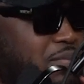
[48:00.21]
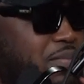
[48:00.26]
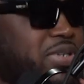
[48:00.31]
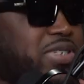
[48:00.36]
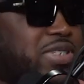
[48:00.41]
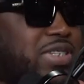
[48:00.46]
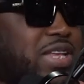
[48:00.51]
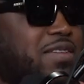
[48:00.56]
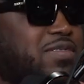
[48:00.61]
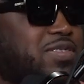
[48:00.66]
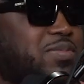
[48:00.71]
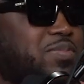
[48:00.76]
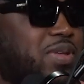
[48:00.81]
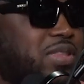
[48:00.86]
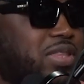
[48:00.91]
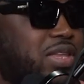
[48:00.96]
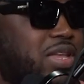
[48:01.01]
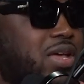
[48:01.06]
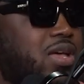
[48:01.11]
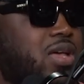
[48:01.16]
above the
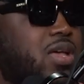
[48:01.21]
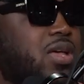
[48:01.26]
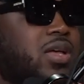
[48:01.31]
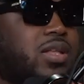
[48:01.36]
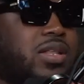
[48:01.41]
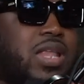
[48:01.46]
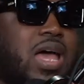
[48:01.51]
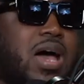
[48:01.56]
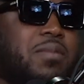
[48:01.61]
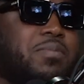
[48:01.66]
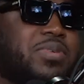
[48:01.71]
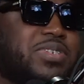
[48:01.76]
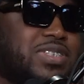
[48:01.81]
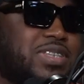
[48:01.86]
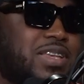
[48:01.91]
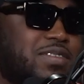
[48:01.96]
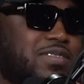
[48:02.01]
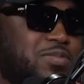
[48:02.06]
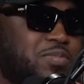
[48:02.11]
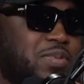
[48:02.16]
rim. Yeah. Like he played above the rim
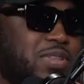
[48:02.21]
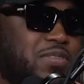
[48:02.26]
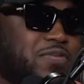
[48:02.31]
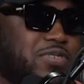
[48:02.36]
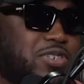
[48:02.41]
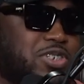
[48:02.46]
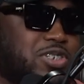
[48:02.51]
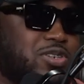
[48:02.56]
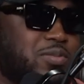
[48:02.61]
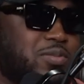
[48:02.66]
a little bit. But Steve Smith for sure,